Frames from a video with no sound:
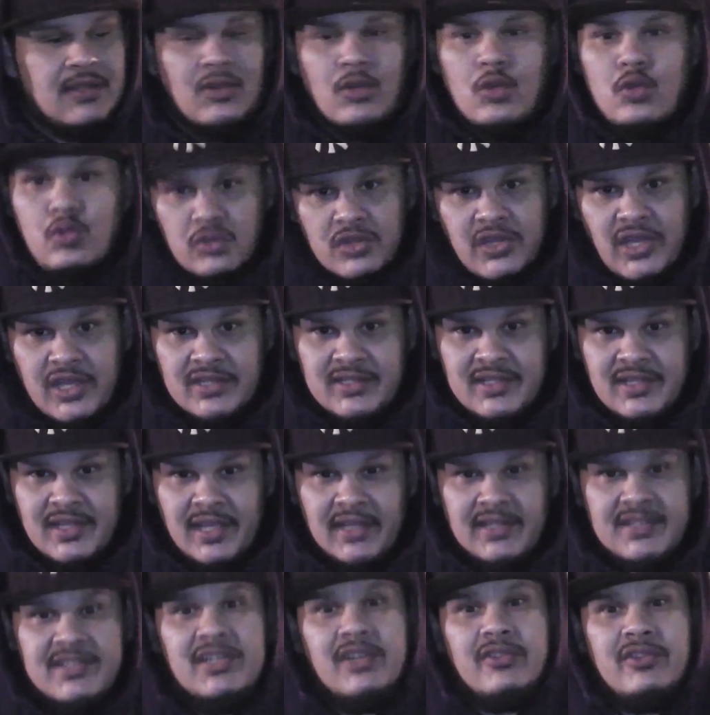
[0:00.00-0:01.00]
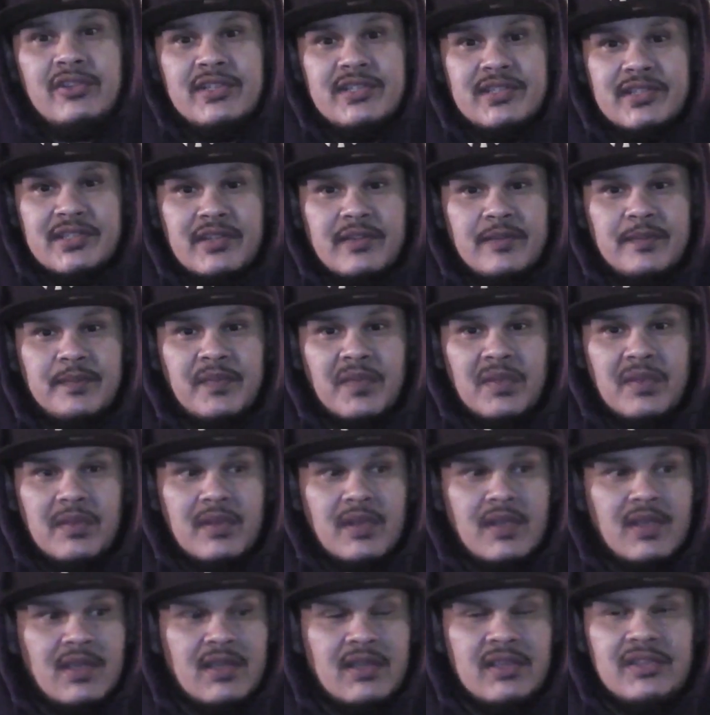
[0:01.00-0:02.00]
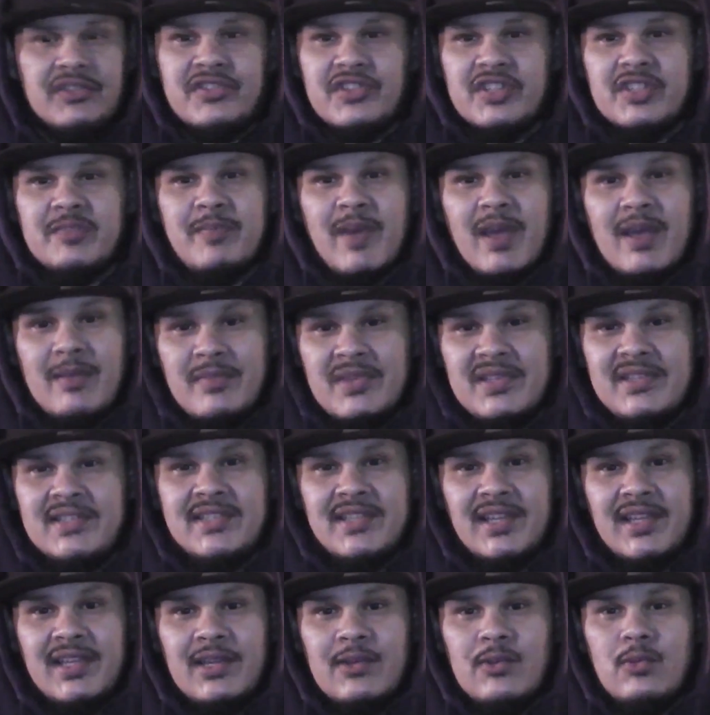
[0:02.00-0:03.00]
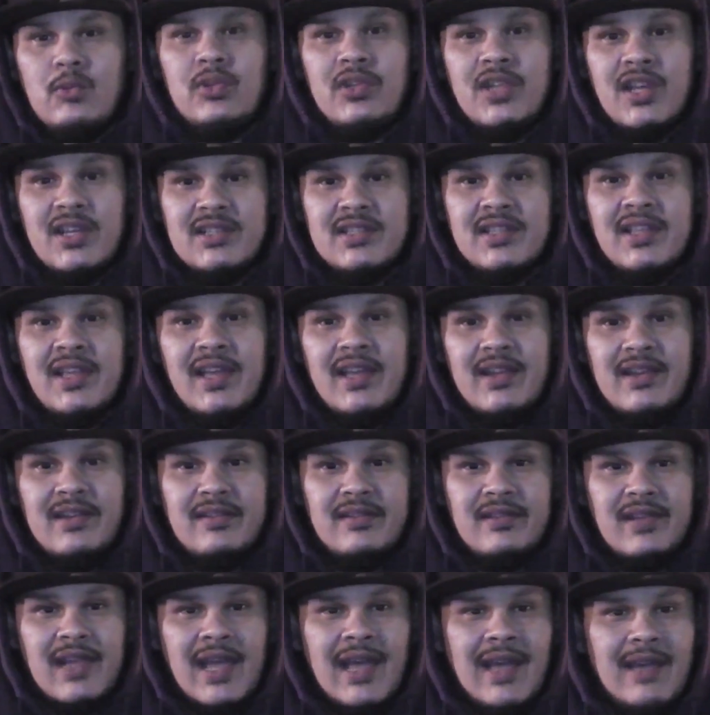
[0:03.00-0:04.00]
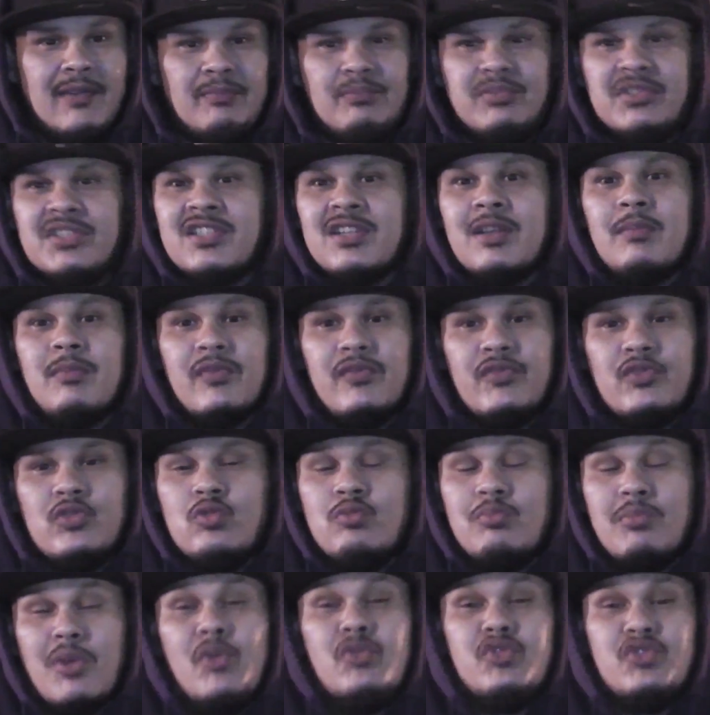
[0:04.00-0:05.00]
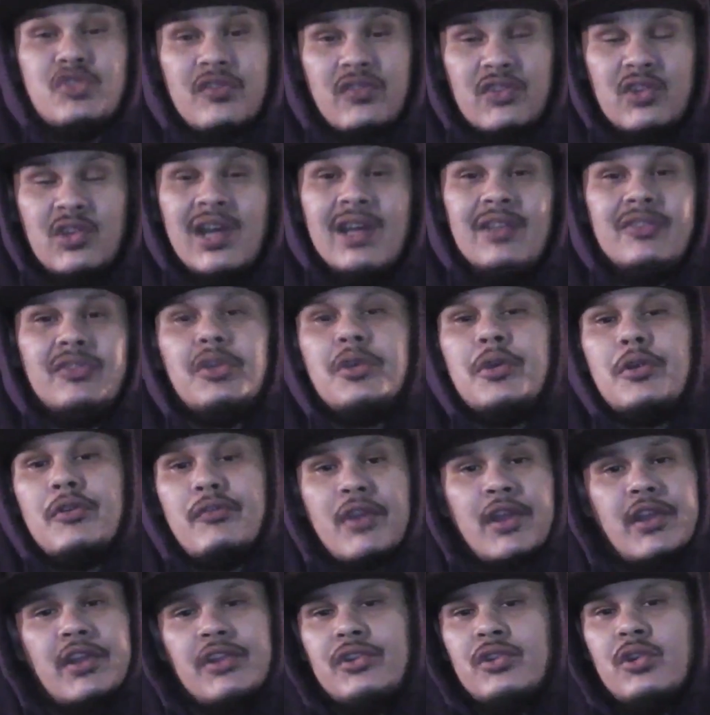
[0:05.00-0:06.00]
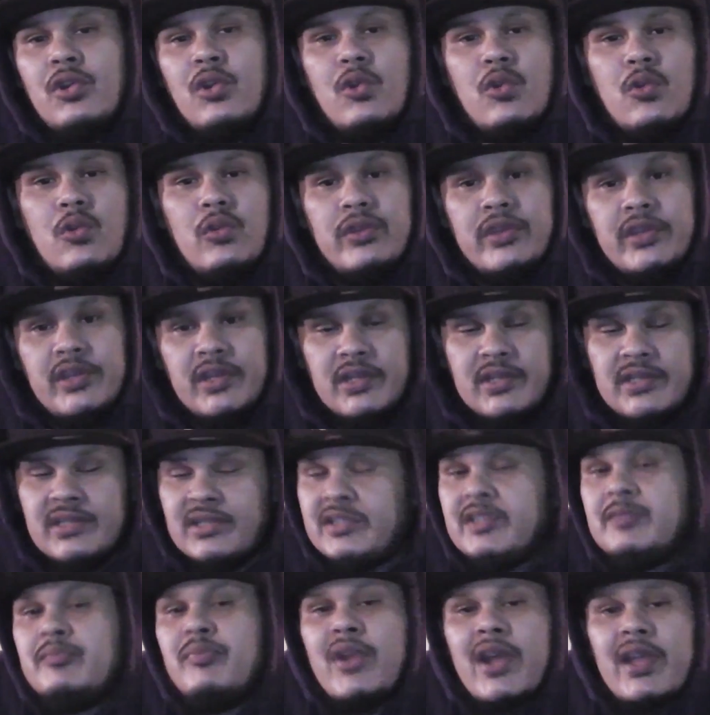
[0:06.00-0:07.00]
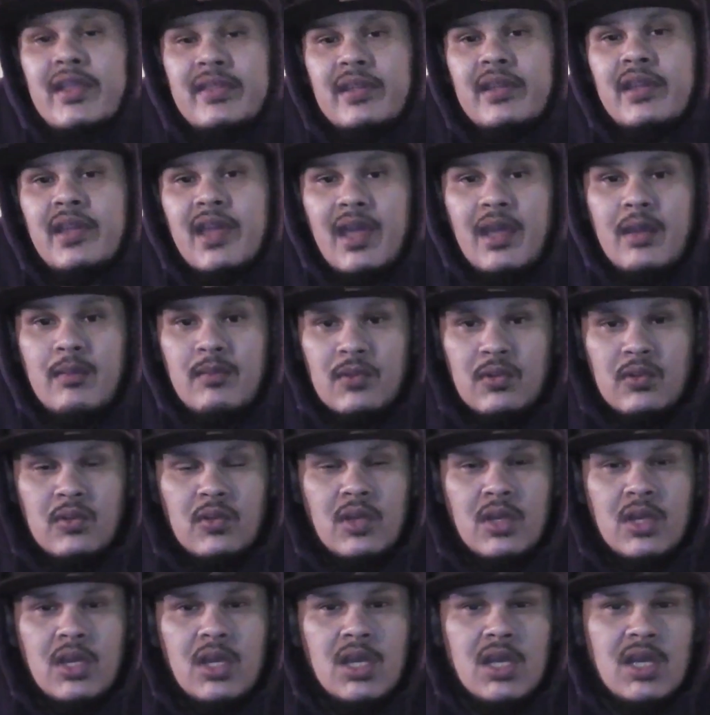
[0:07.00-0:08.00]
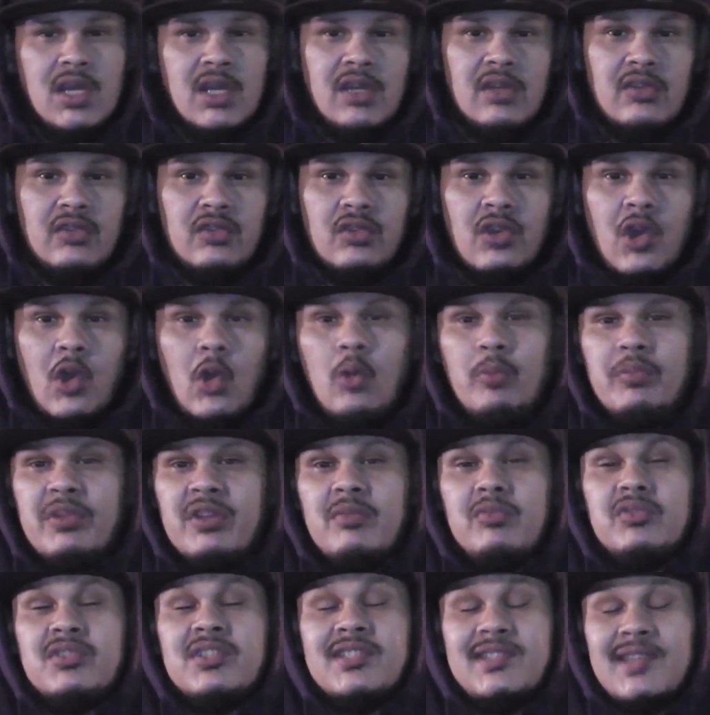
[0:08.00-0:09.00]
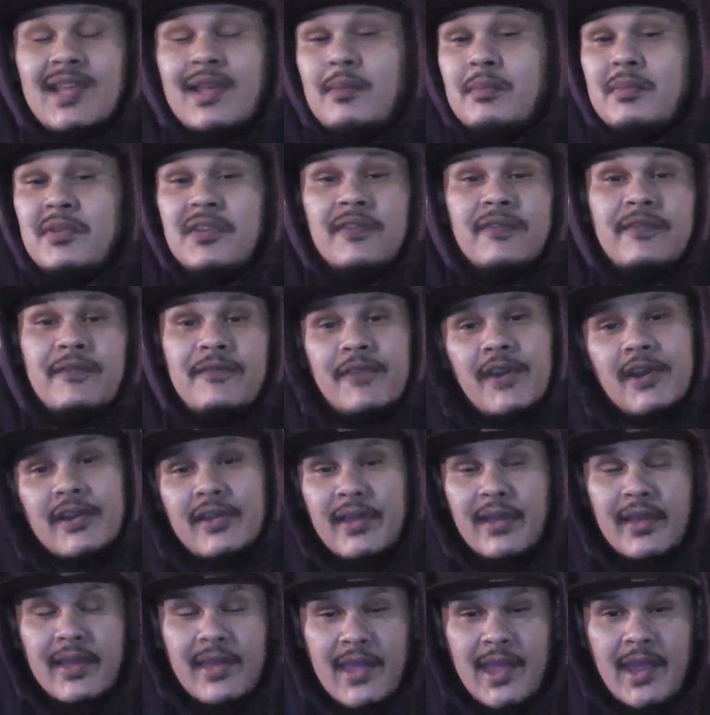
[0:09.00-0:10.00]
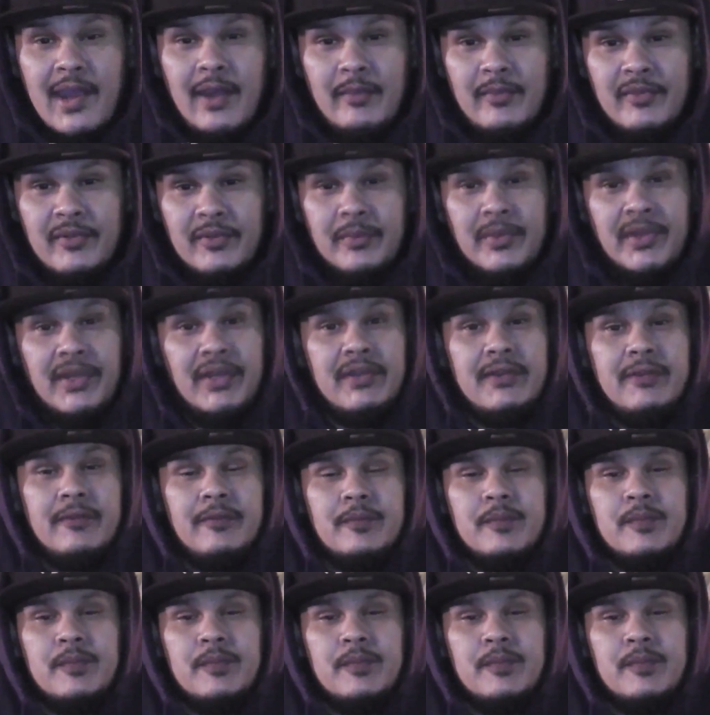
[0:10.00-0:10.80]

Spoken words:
Who does that? Seriously. Just by me saying who does that, some of you, most of you out there already know who he is. It's Brandon Campbell. Homie sent me a fucking camera, man.